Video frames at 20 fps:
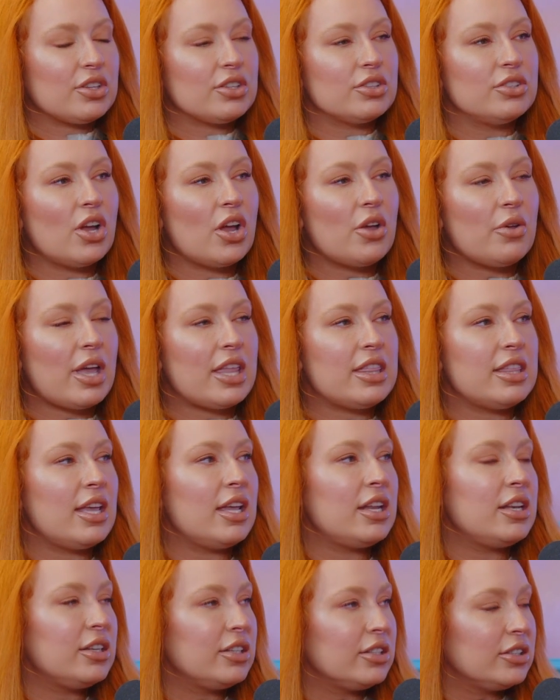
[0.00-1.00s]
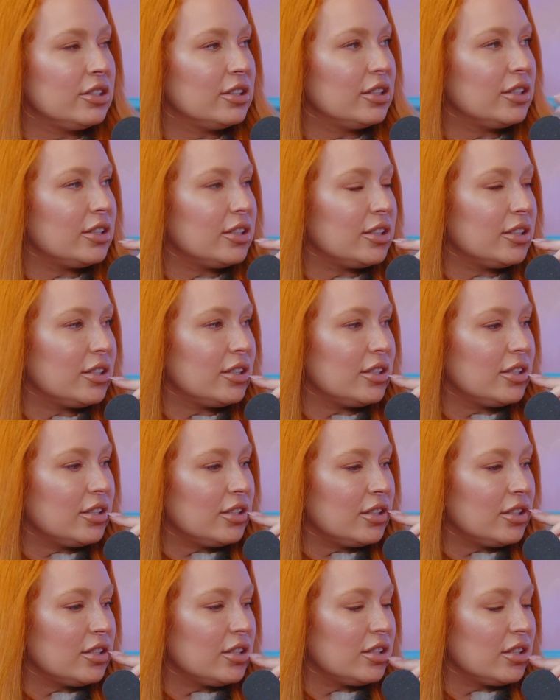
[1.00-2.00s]
No, and then,
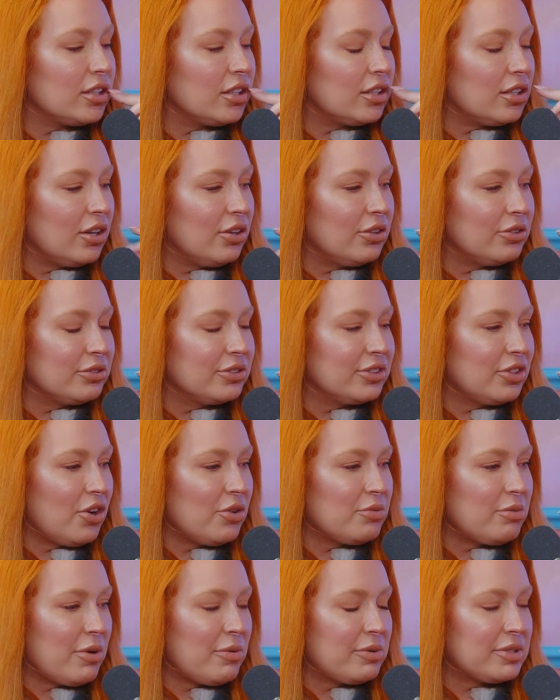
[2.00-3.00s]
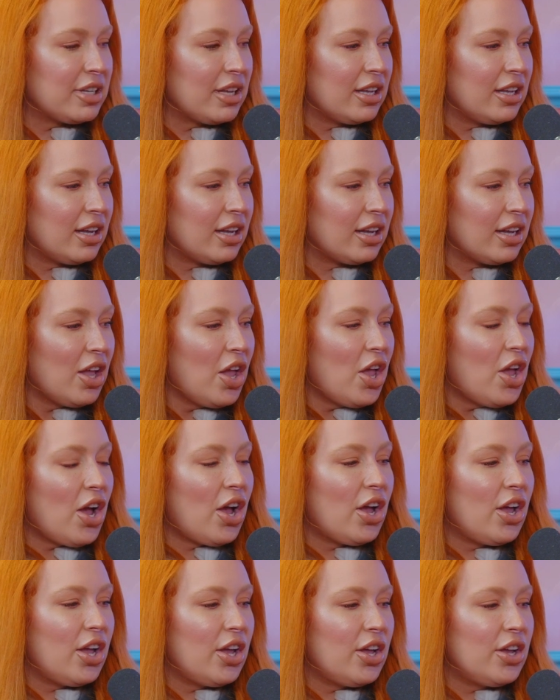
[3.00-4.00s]
oh God, where was I at?
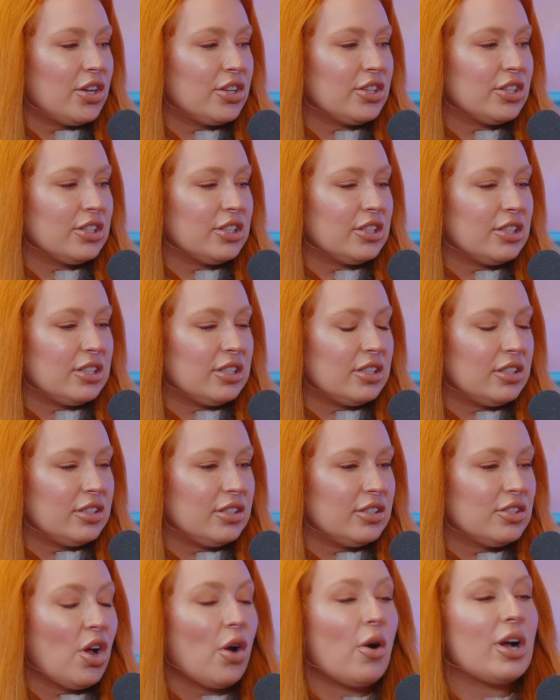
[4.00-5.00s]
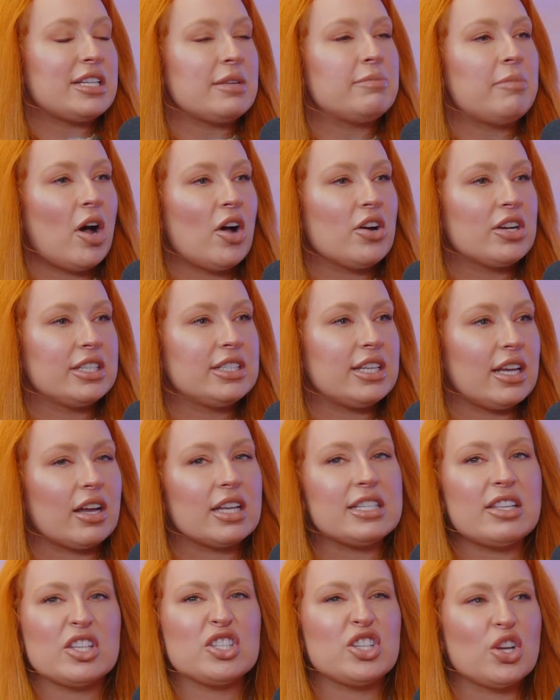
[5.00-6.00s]
No, I did marketing.
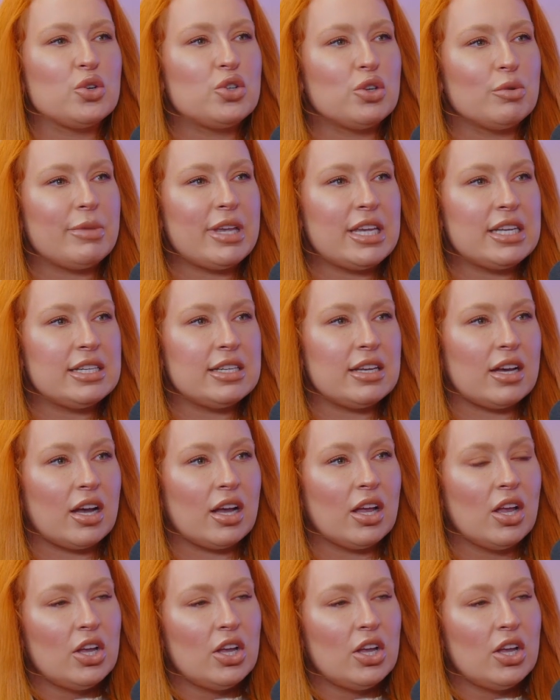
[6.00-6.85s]
I did the social media.